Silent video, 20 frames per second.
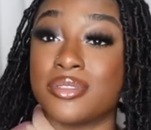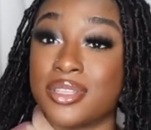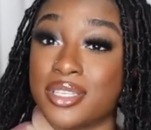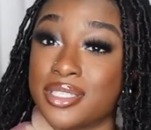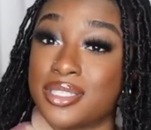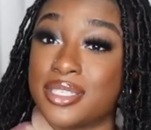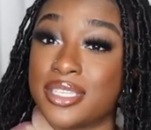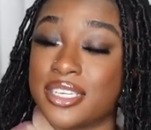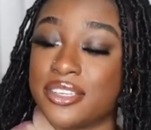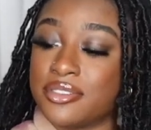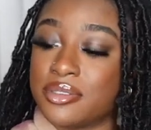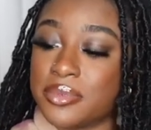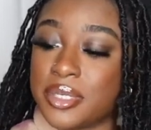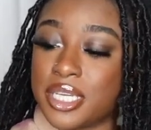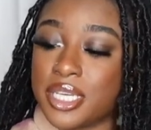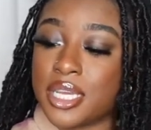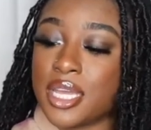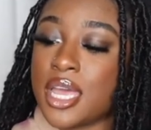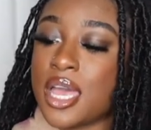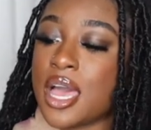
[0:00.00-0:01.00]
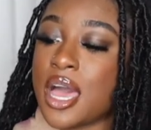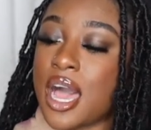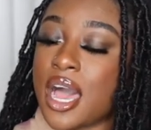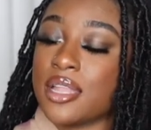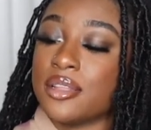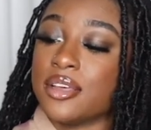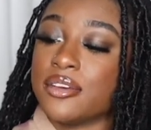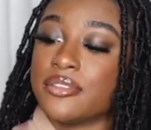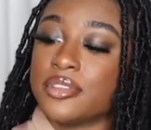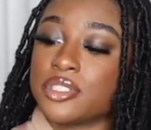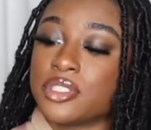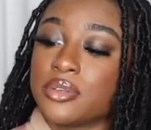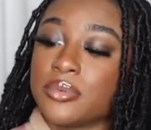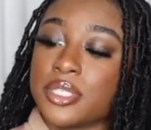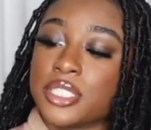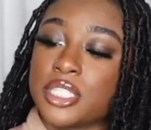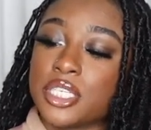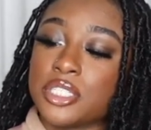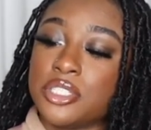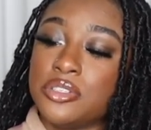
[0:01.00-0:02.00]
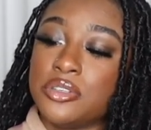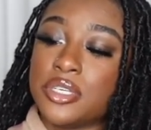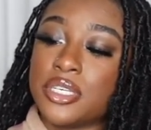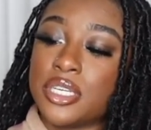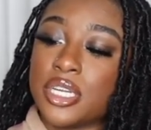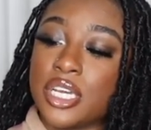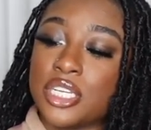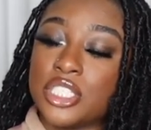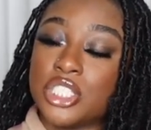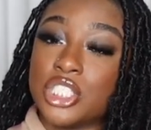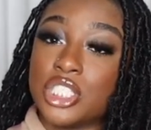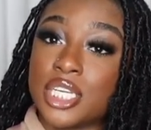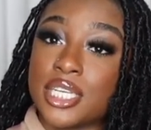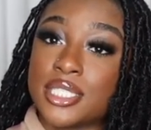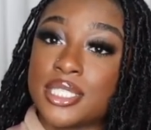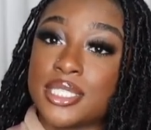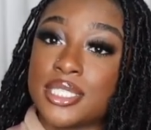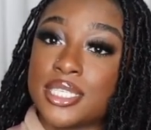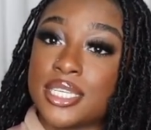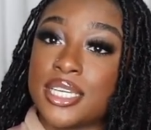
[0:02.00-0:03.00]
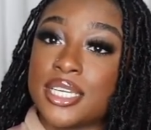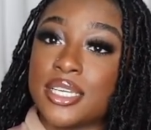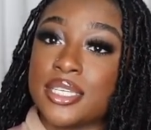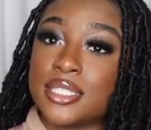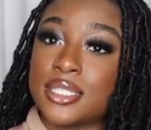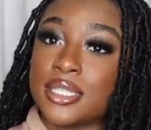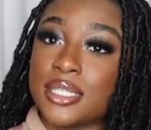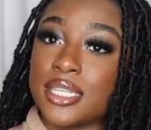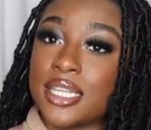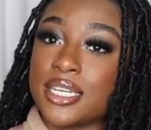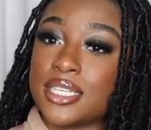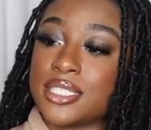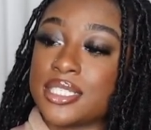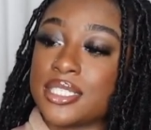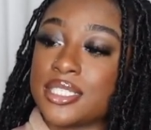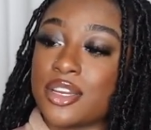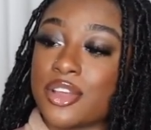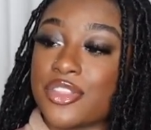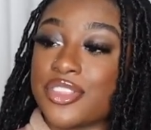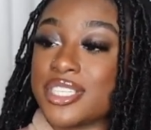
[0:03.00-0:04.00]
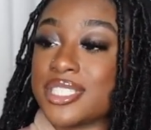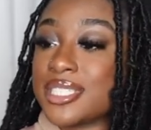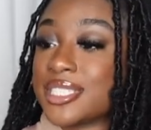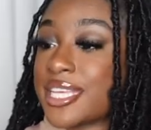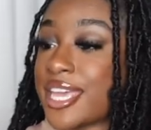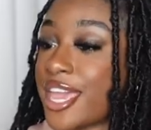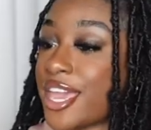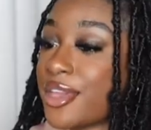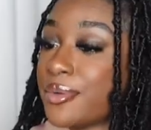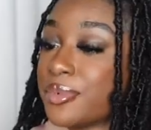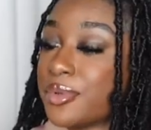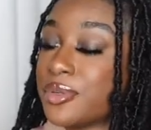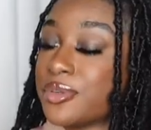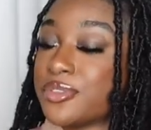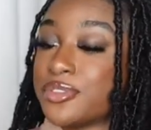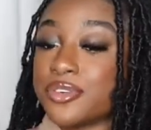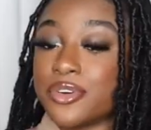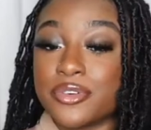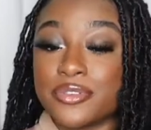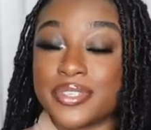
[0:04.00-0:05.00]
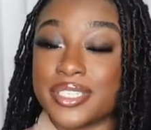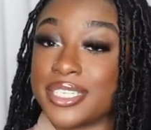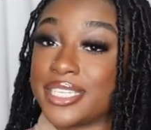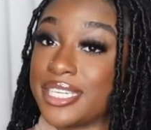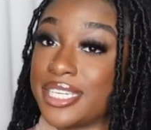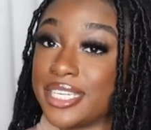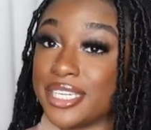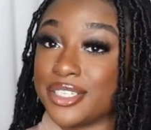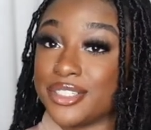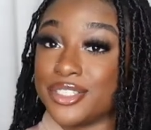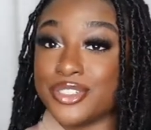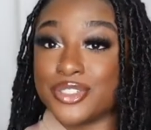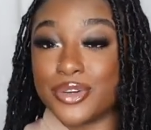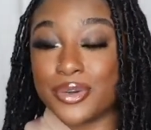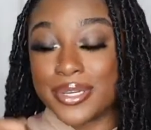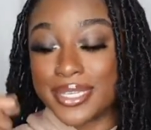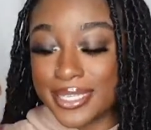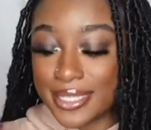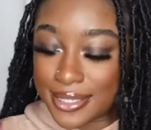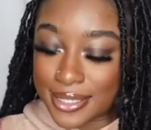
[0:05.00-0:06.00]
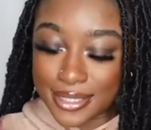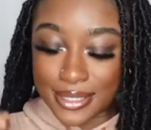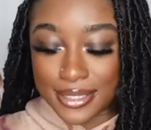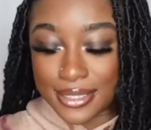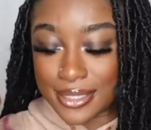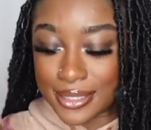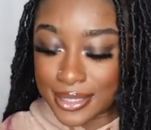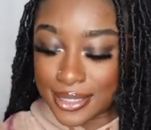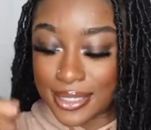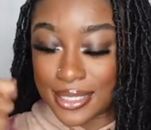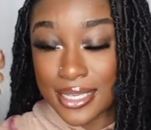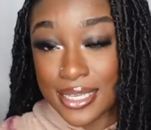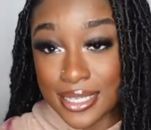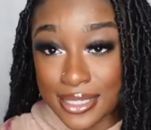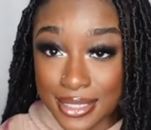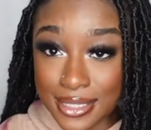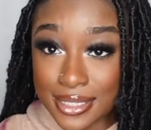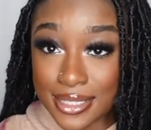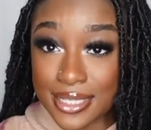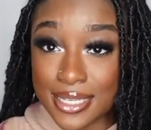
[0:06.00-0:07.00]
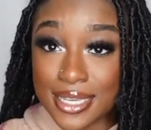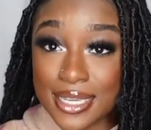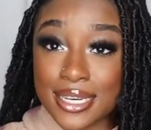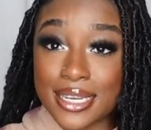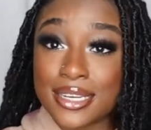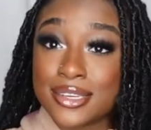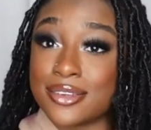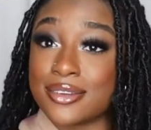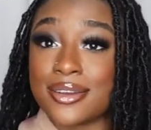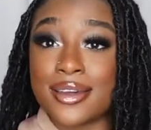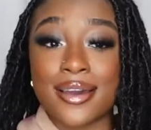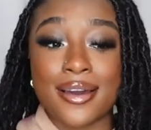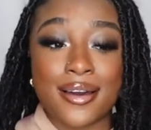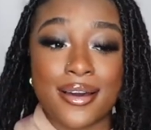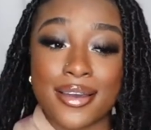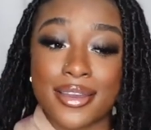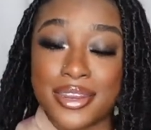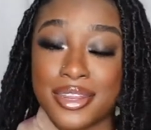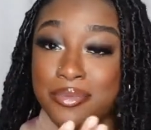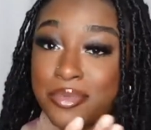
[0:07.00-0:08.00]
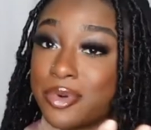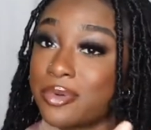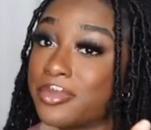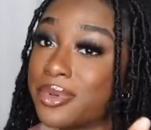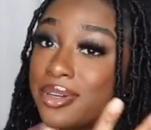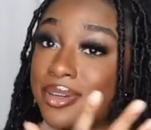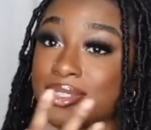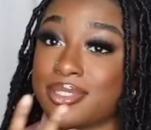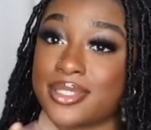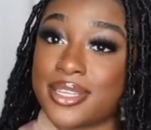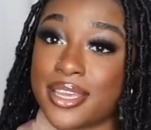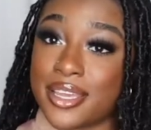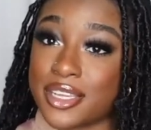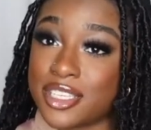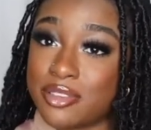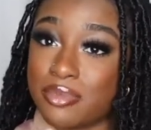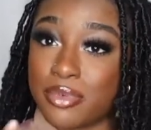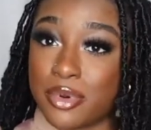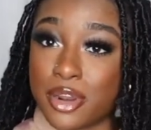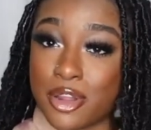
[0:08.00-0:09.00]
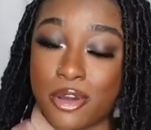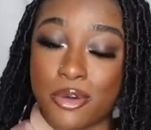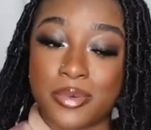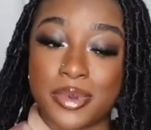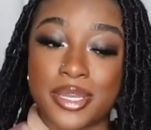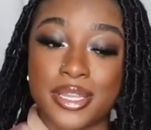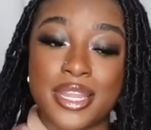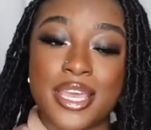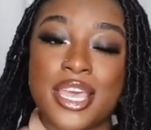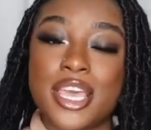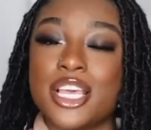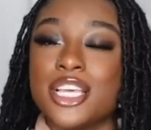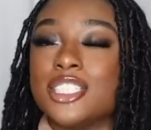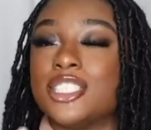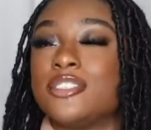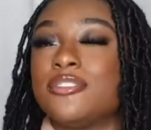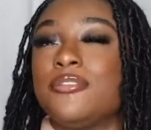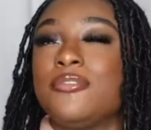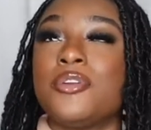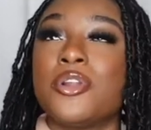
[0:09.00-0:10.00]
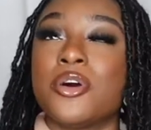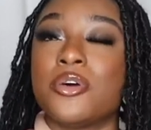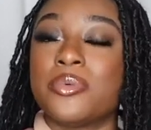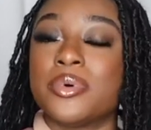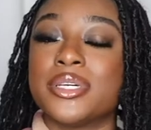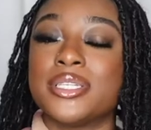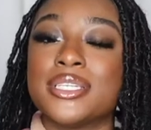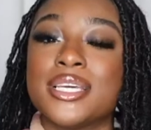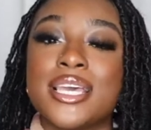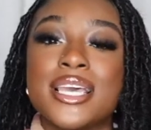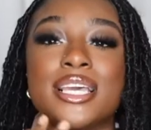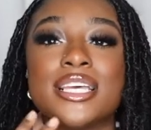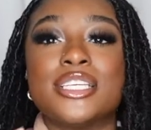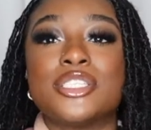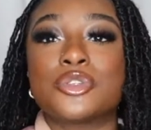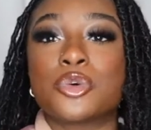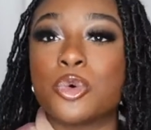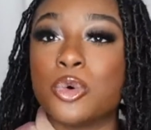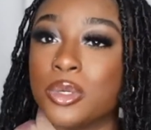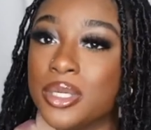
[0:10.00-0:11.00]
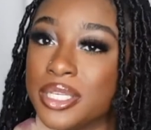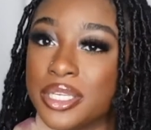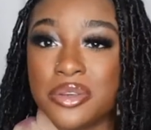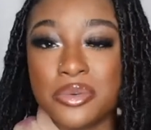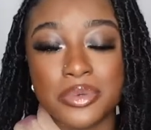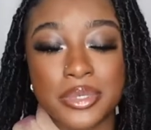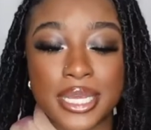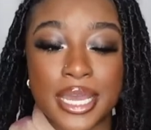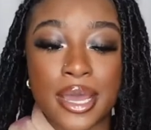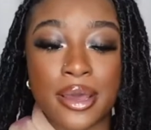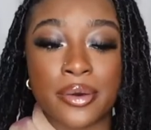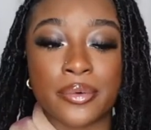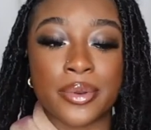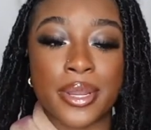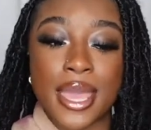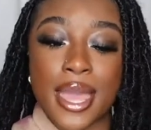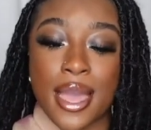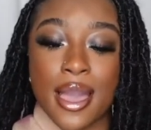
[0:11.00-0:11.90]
this saved me. I love this so much because you can adjust it, let it sit on the table. You're over here, you know, eating, and you're not hot anymore because the air's blowing, it's flowing, it's cooling you down.